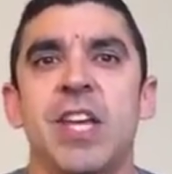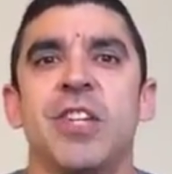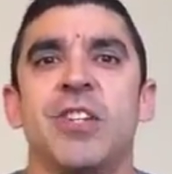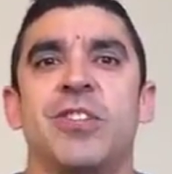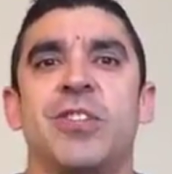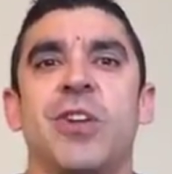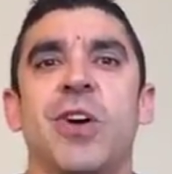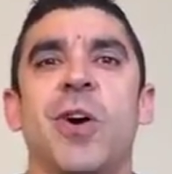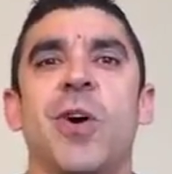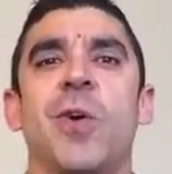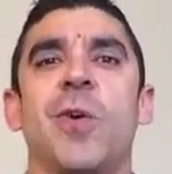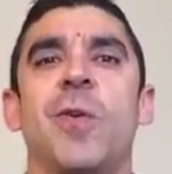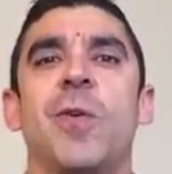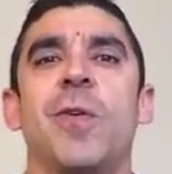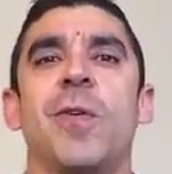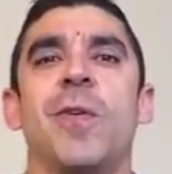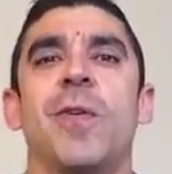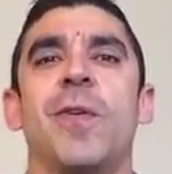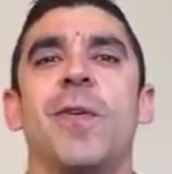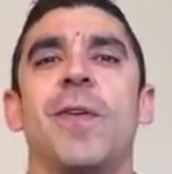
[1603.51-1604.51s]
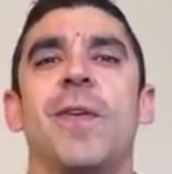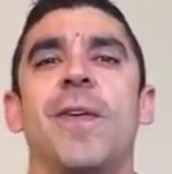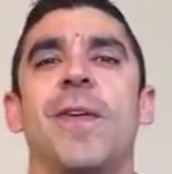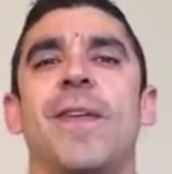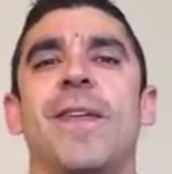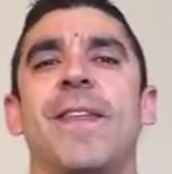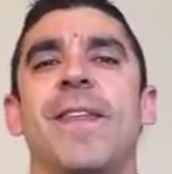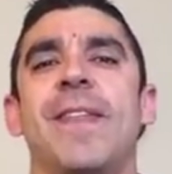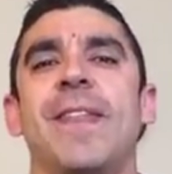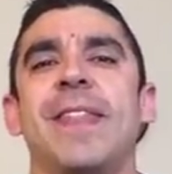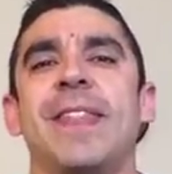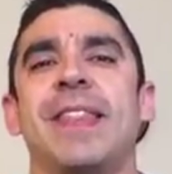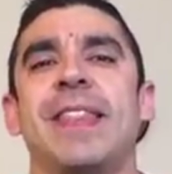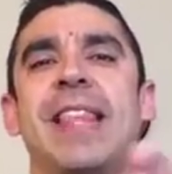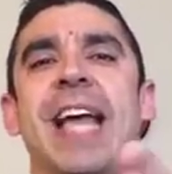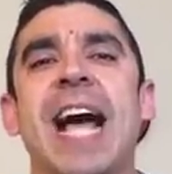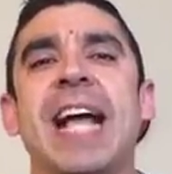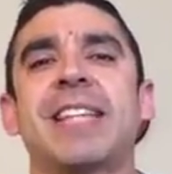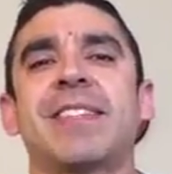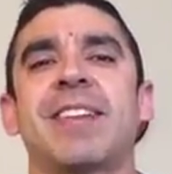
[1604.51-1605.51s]
So
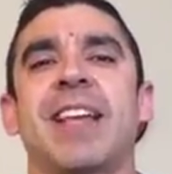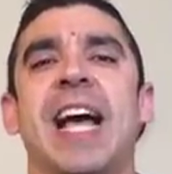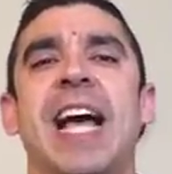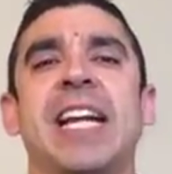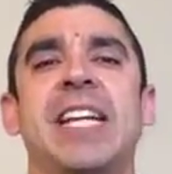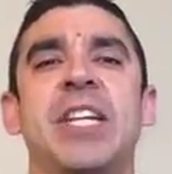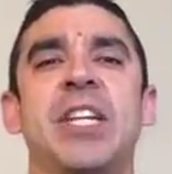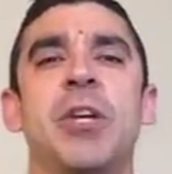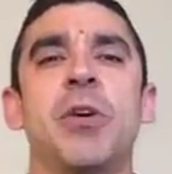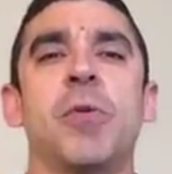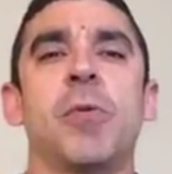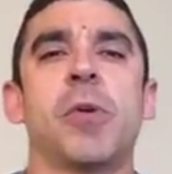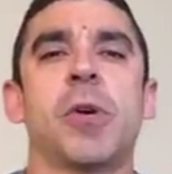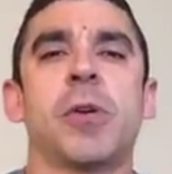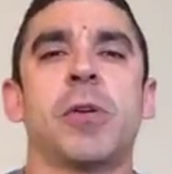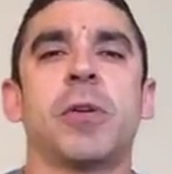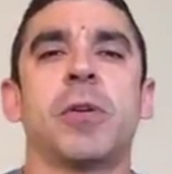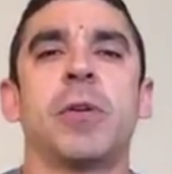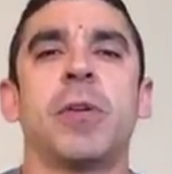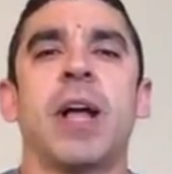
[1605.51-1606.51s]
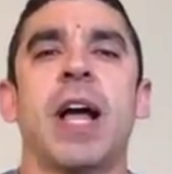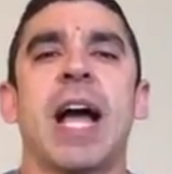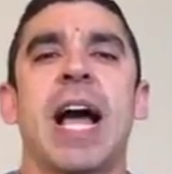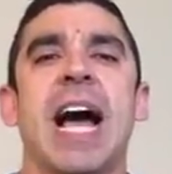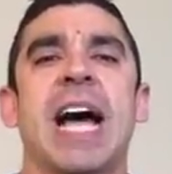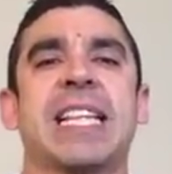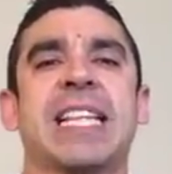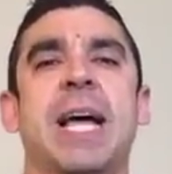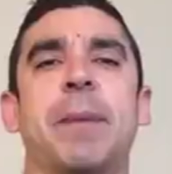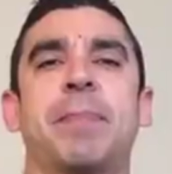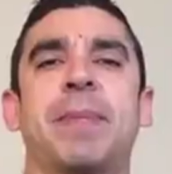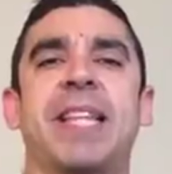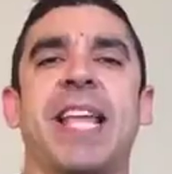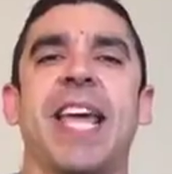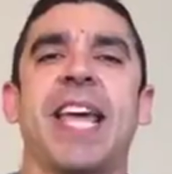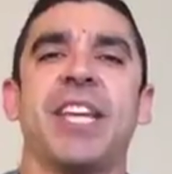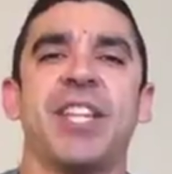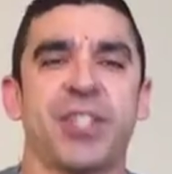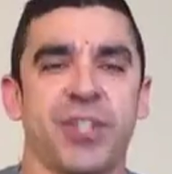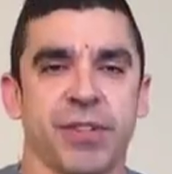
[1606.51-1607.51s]
that's a neural
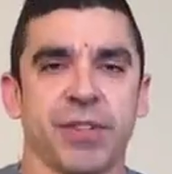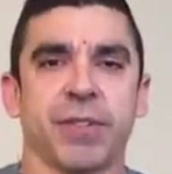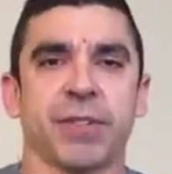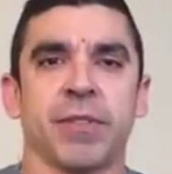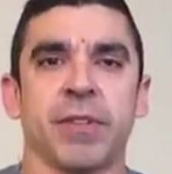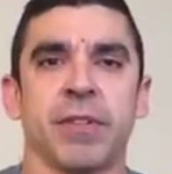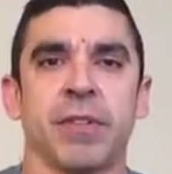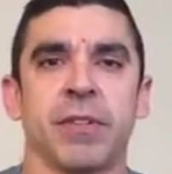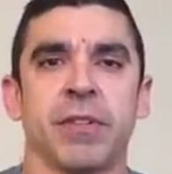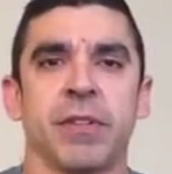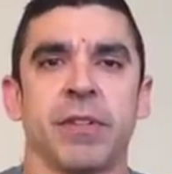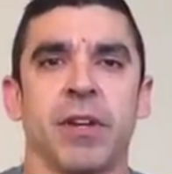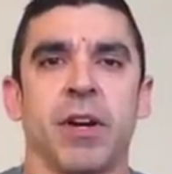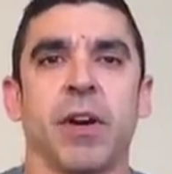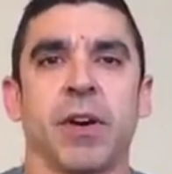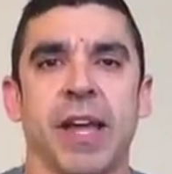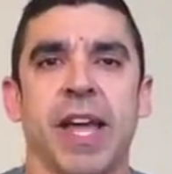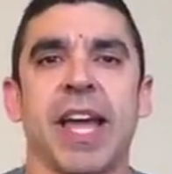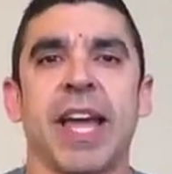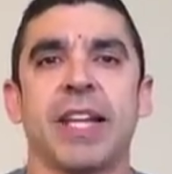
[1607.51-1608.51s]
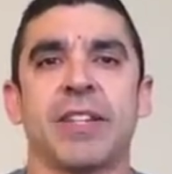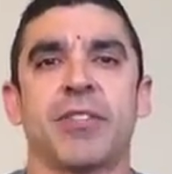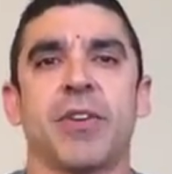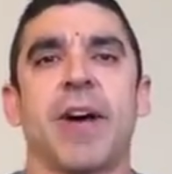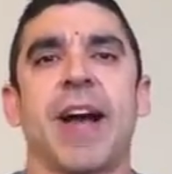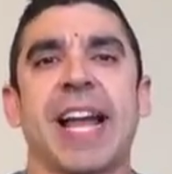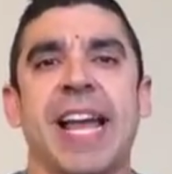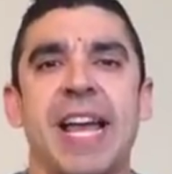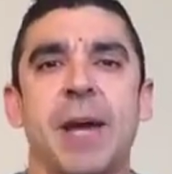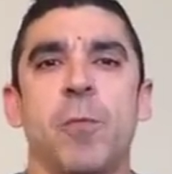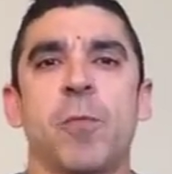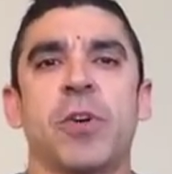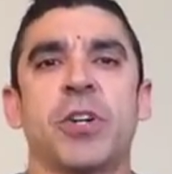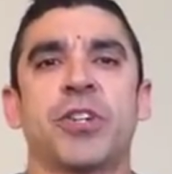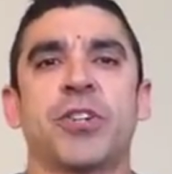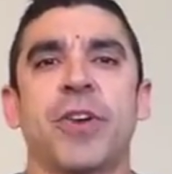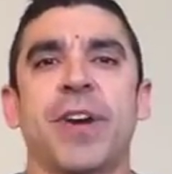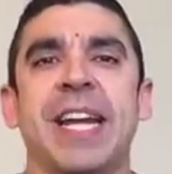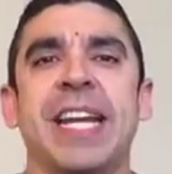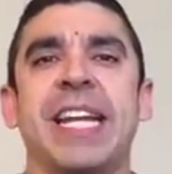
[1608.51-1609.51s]
adaptation, okay? So again, we're
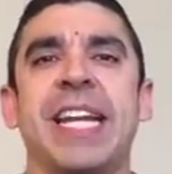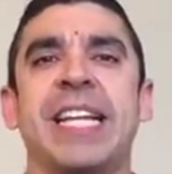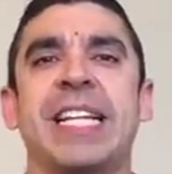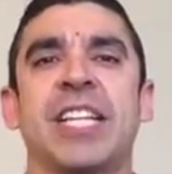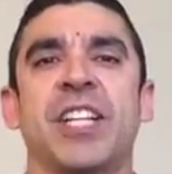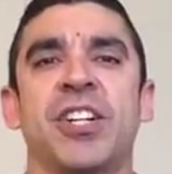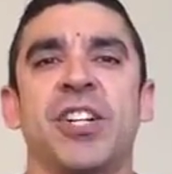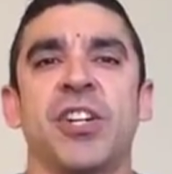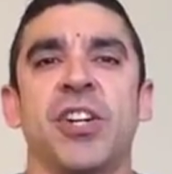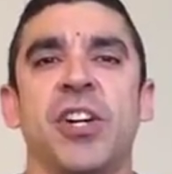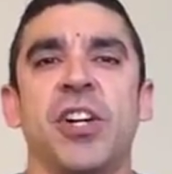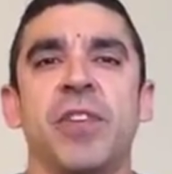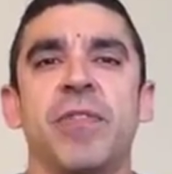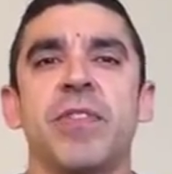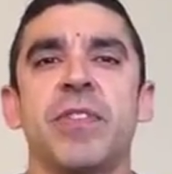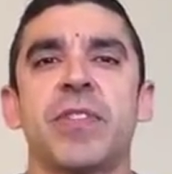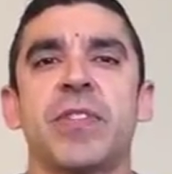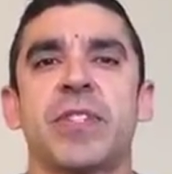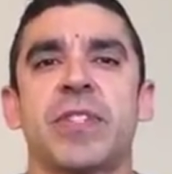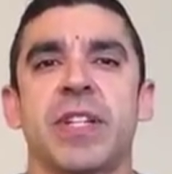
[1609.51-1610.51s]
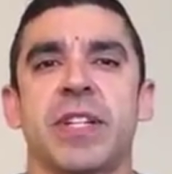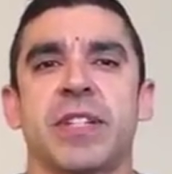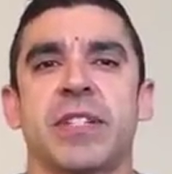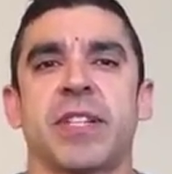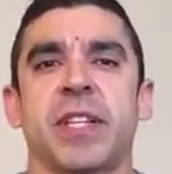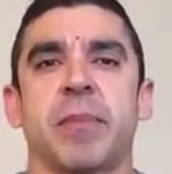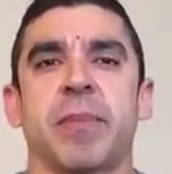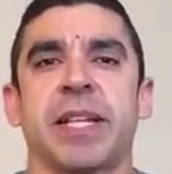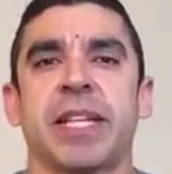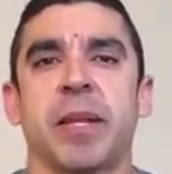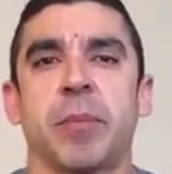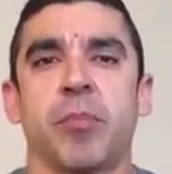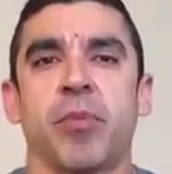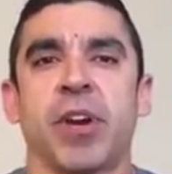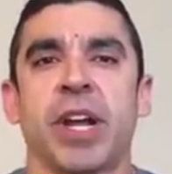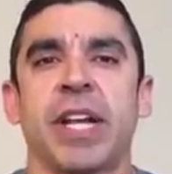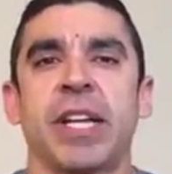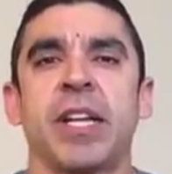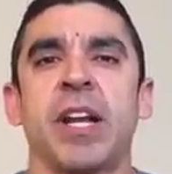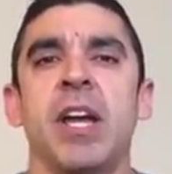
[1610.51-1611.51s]
training the nervous system and the
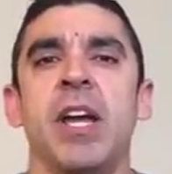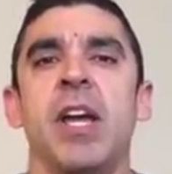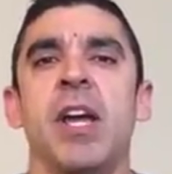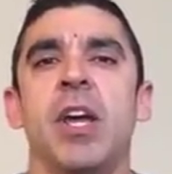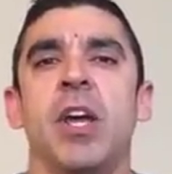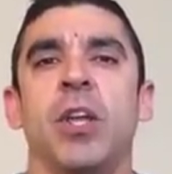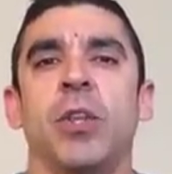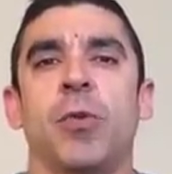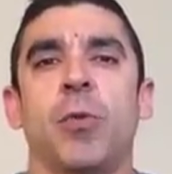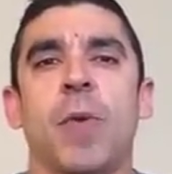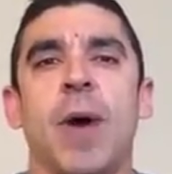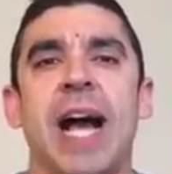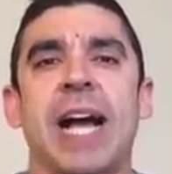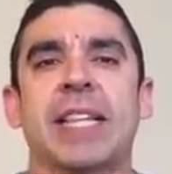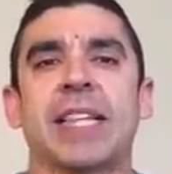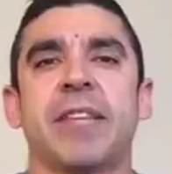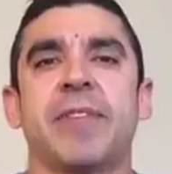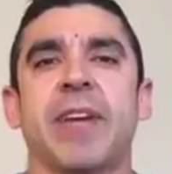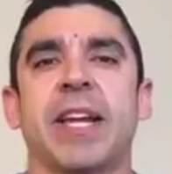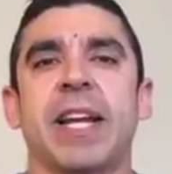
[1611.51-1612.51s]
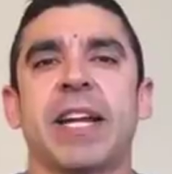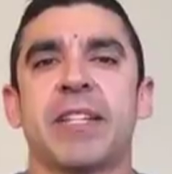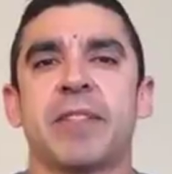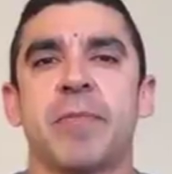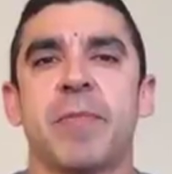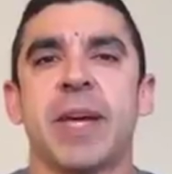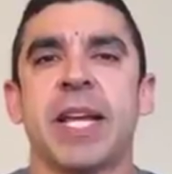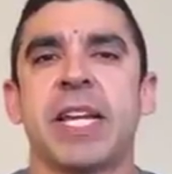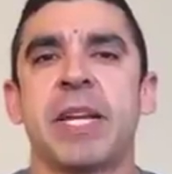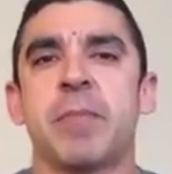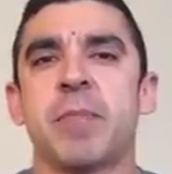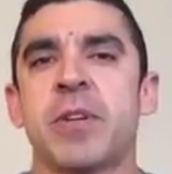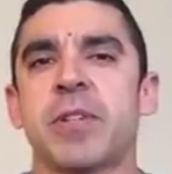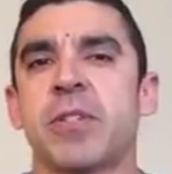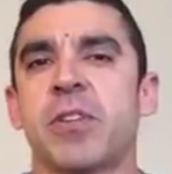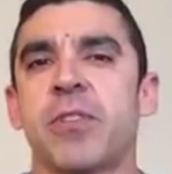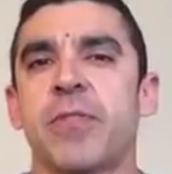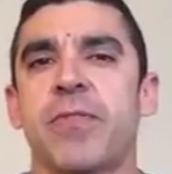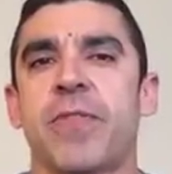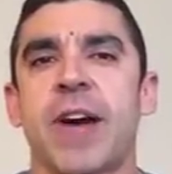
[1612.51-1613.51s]
brain to activate as many
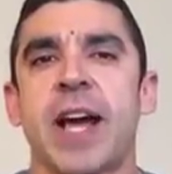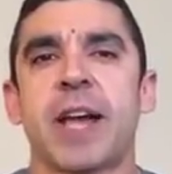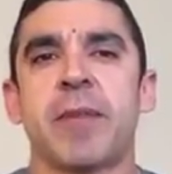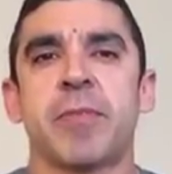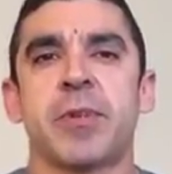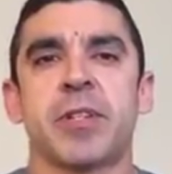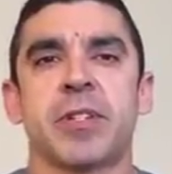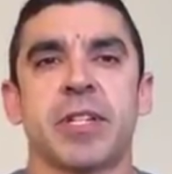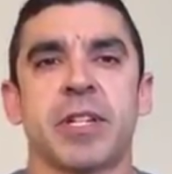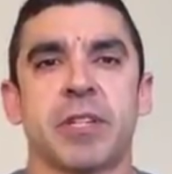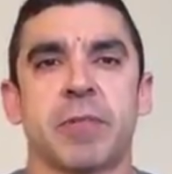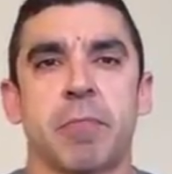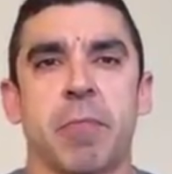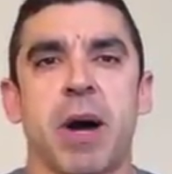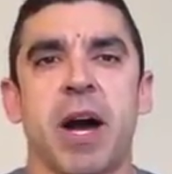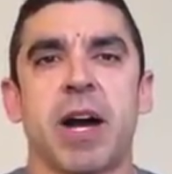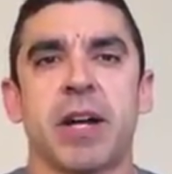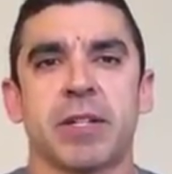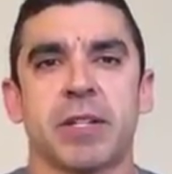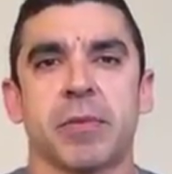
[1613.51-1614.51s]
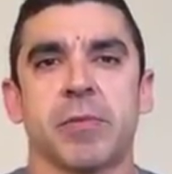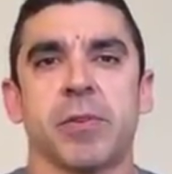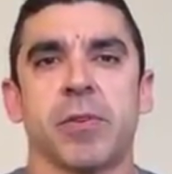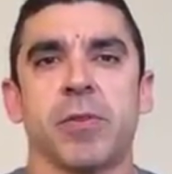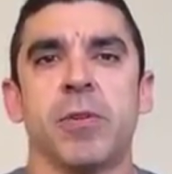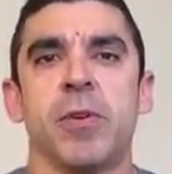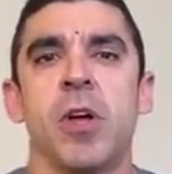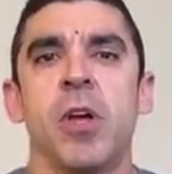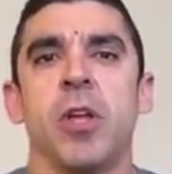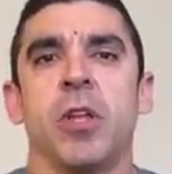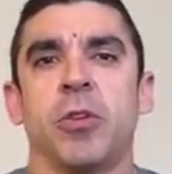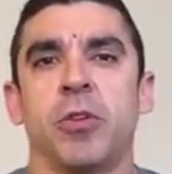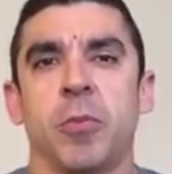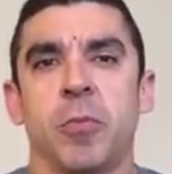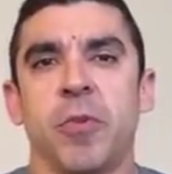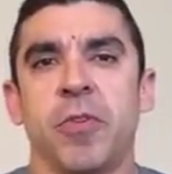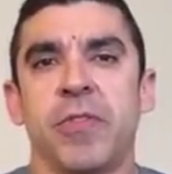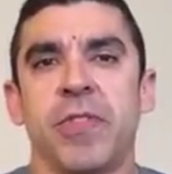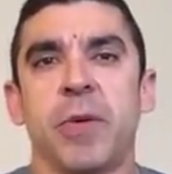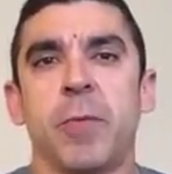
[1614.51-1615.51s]
muscle fibers as possible to
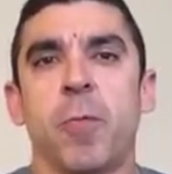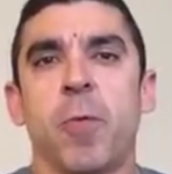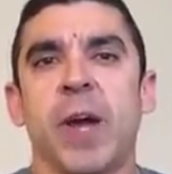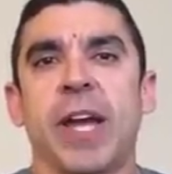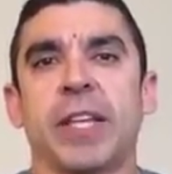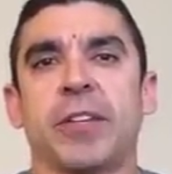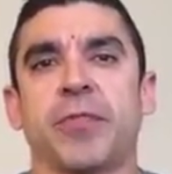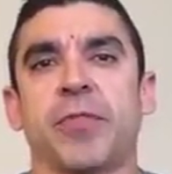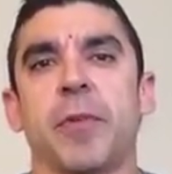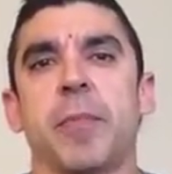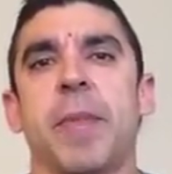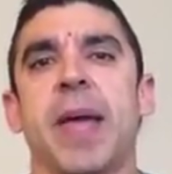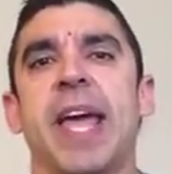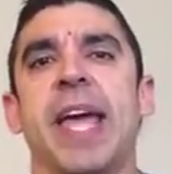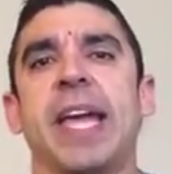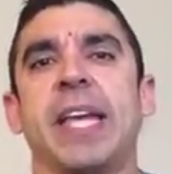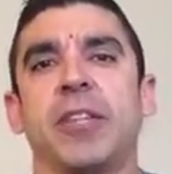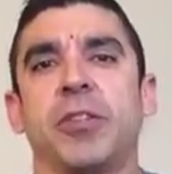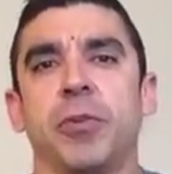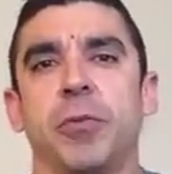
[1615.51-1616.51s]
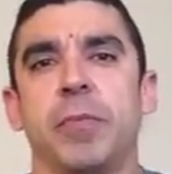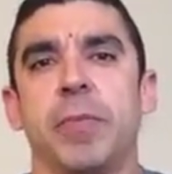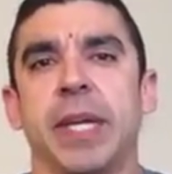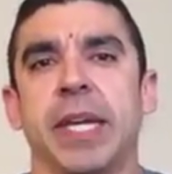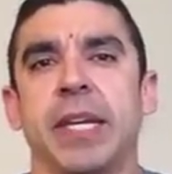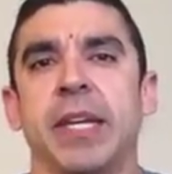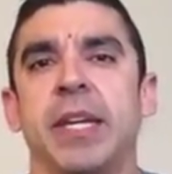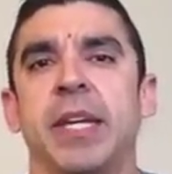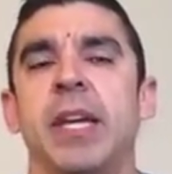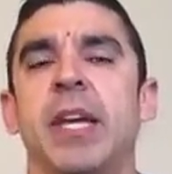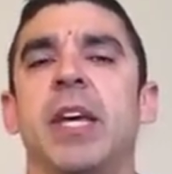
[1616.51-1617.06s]
move the weight from A to B.